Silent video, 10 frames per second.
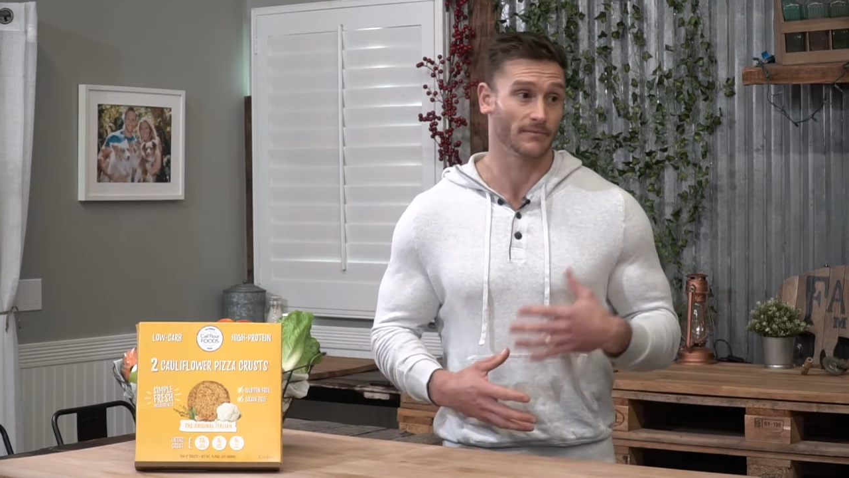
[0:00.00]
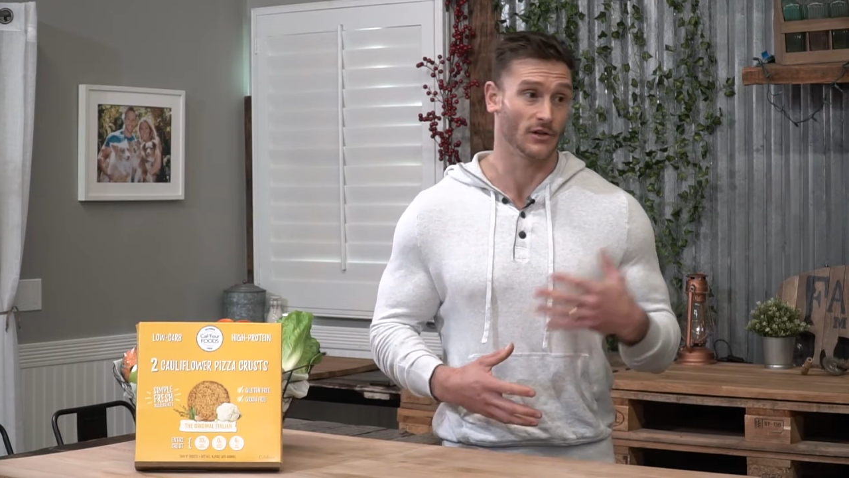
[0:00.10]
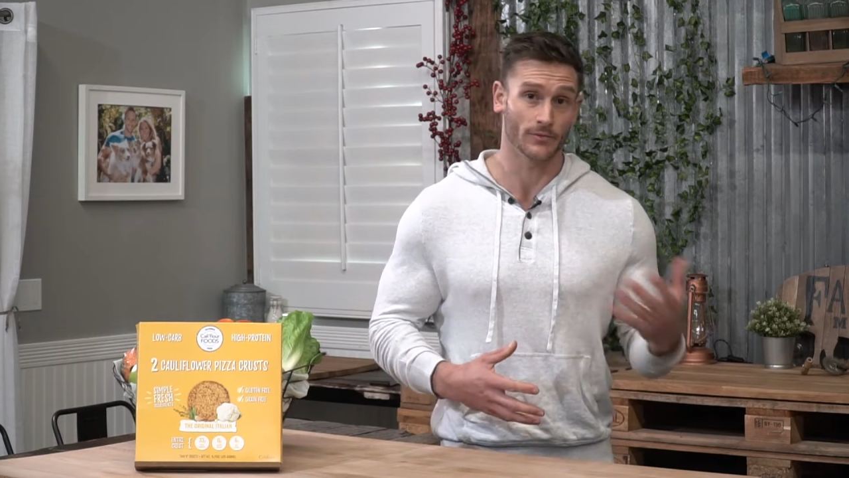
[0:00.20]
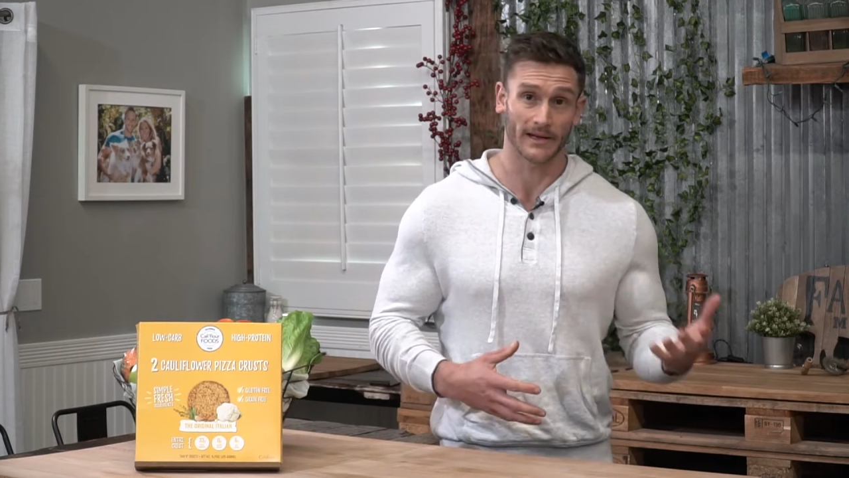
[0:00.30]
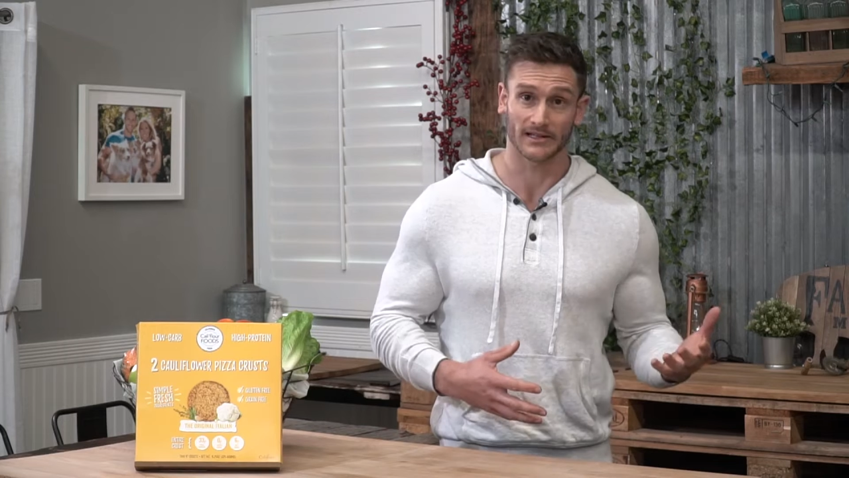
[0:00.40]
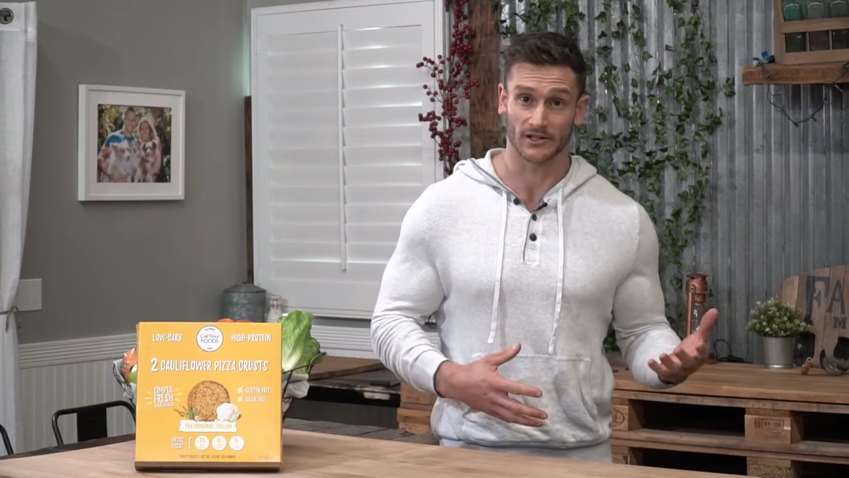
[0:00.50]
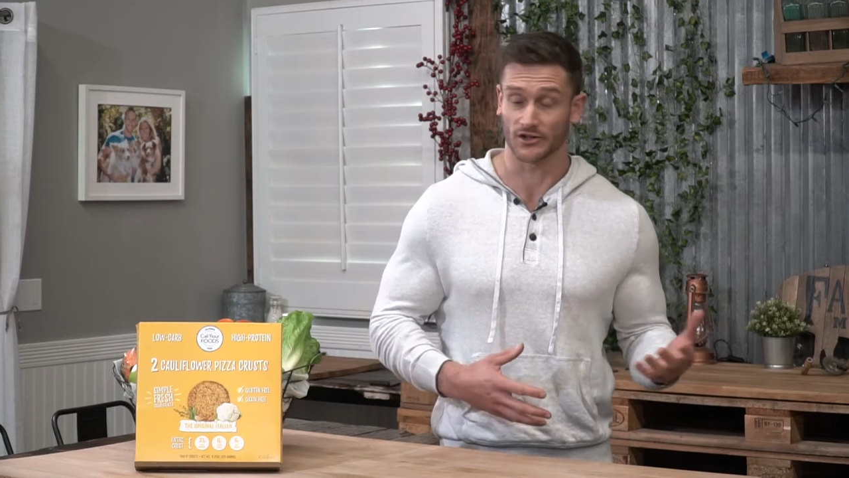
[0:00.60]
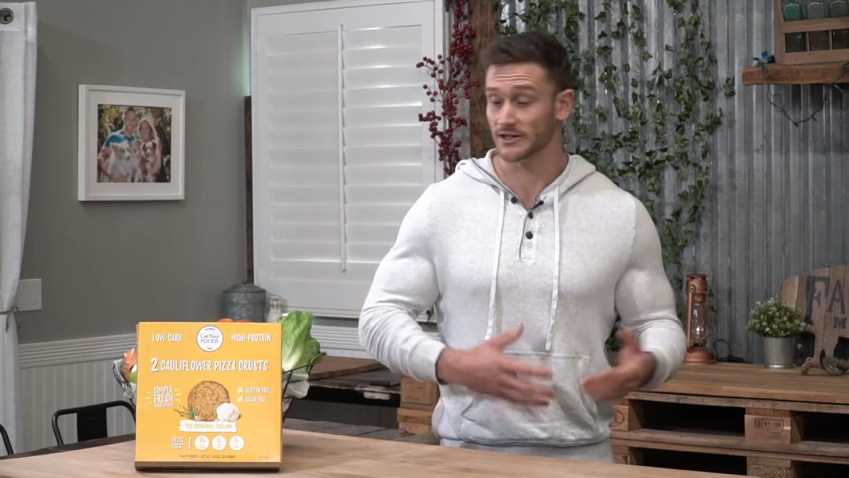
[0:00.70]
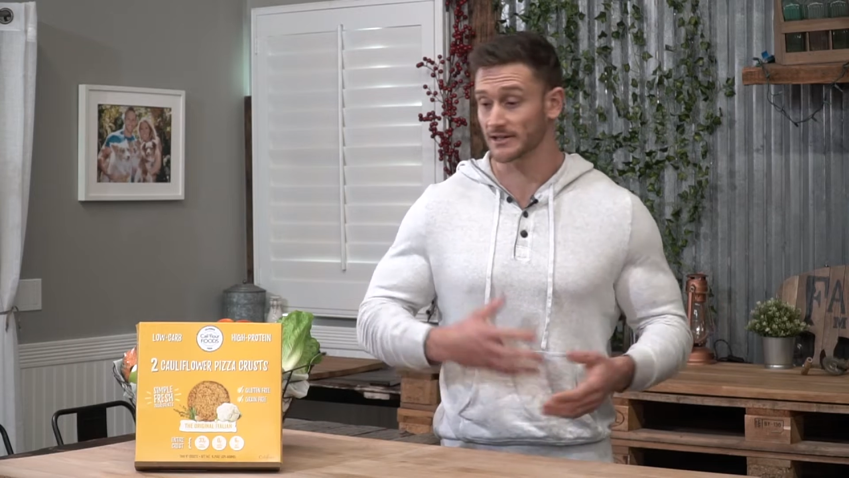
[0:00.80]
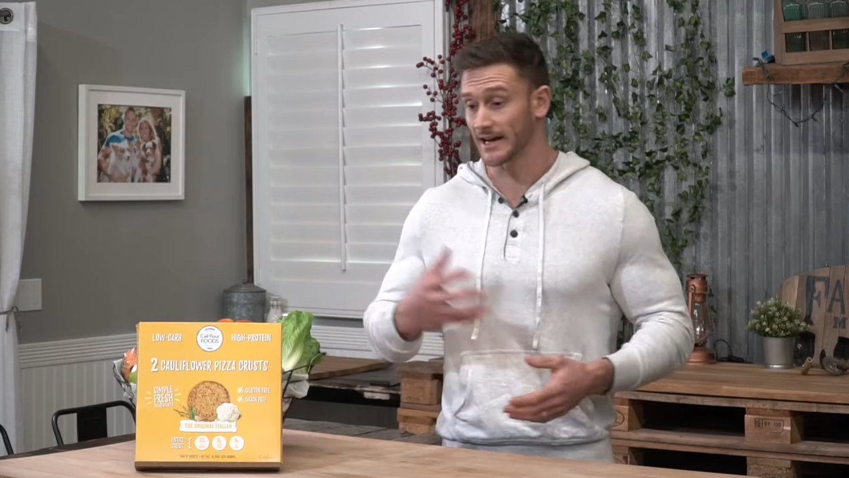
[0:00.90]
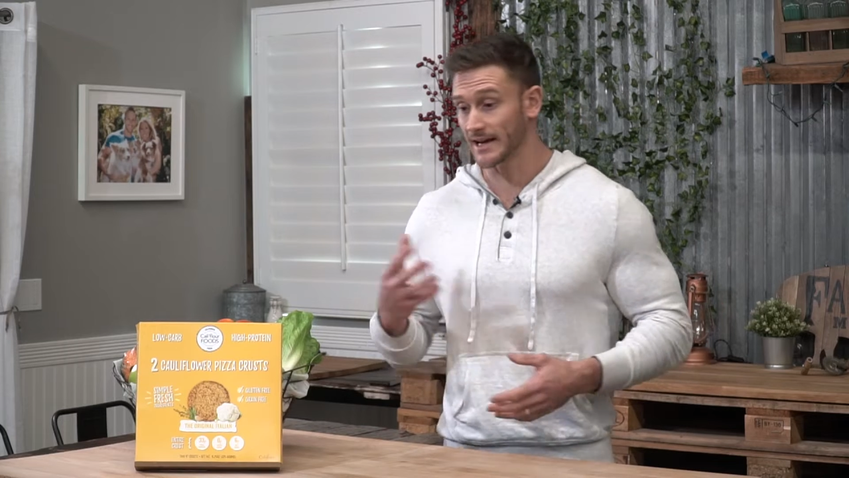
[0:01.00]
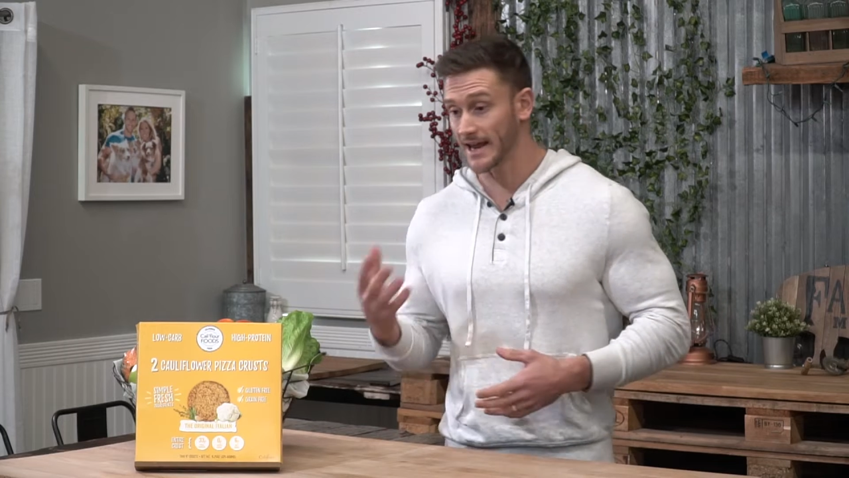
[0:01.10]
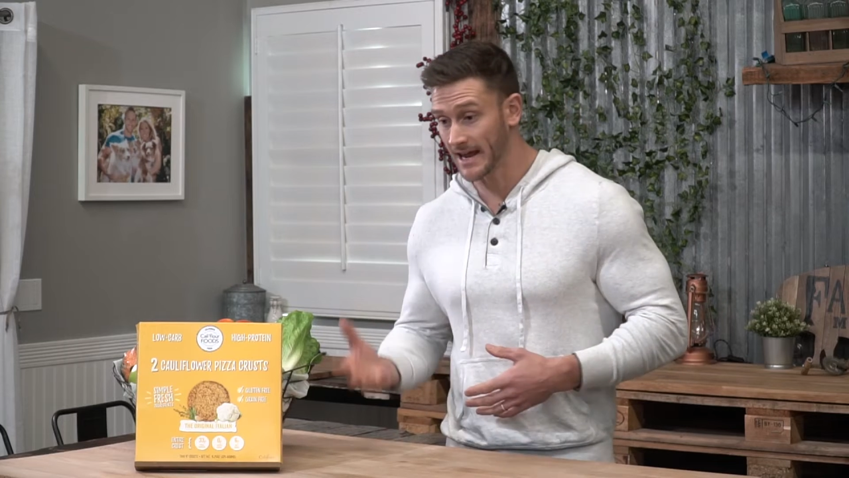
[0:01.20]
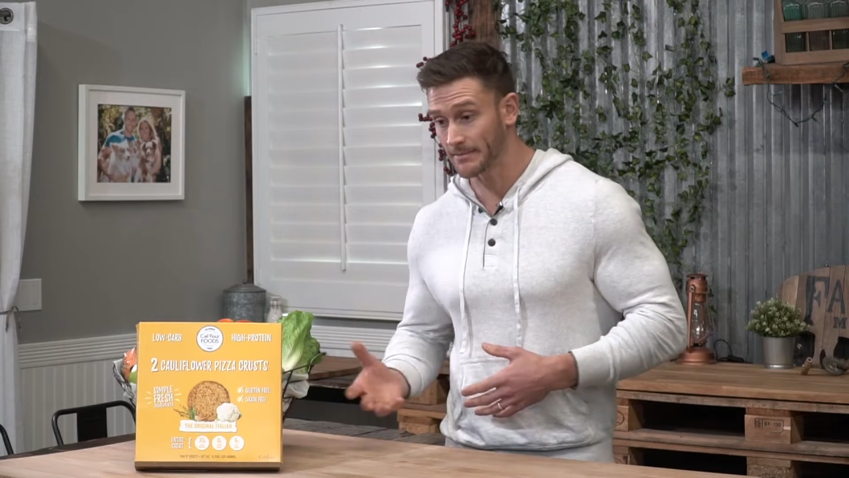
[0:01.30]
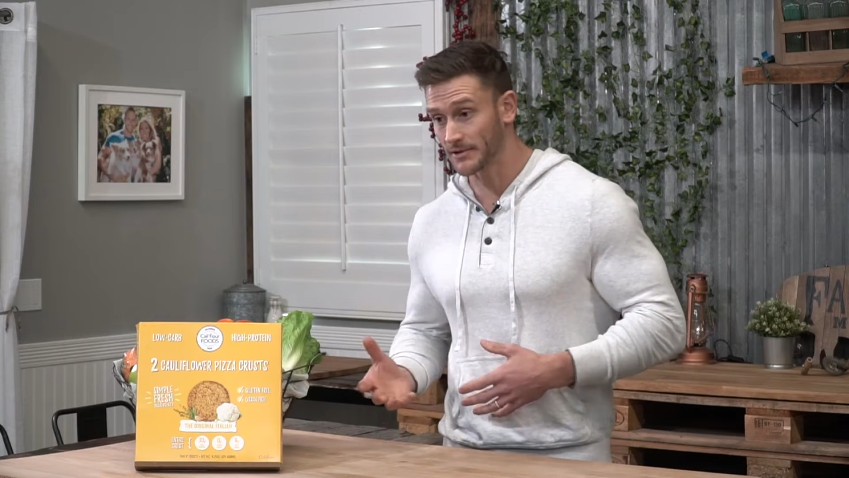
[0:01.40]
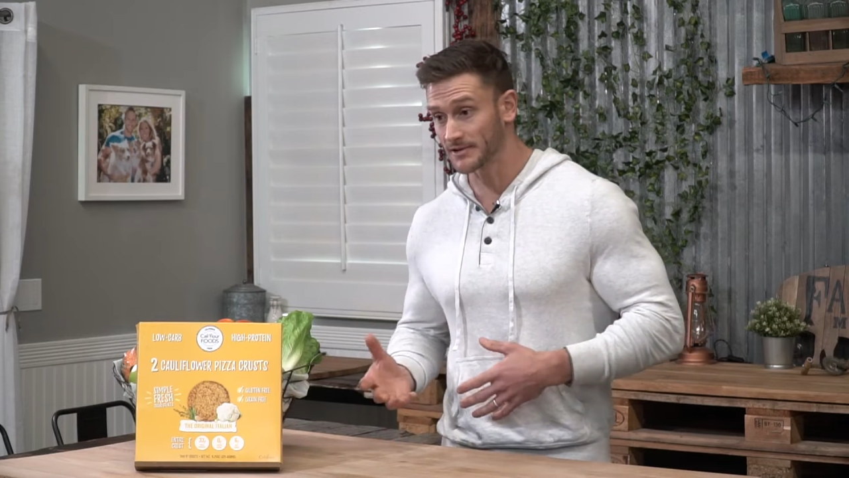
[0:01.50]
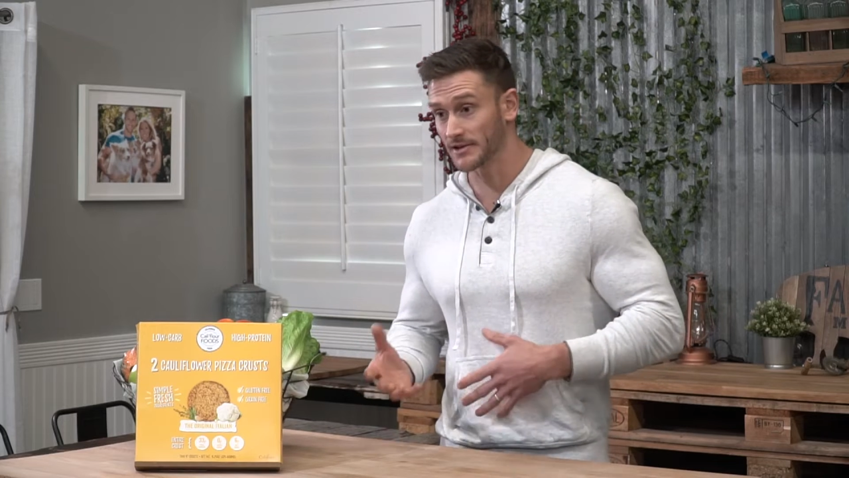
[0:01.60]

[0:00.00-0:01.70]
humans and just like animals,